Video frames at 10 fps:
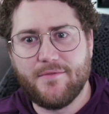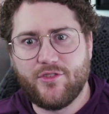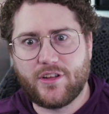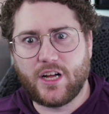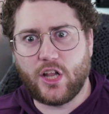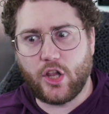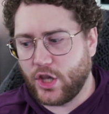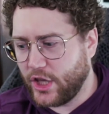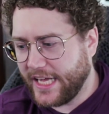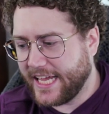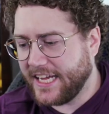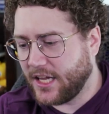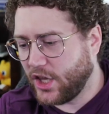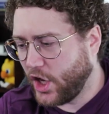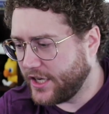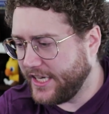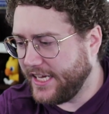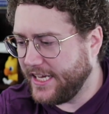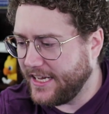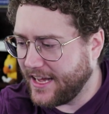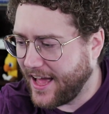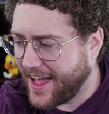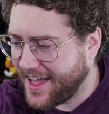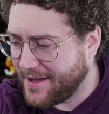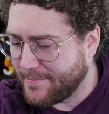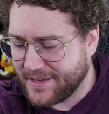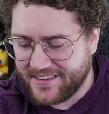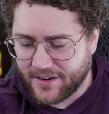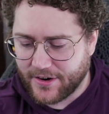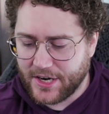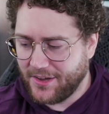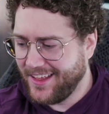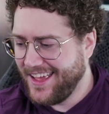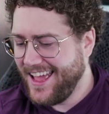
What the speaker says: clickety-clunky material.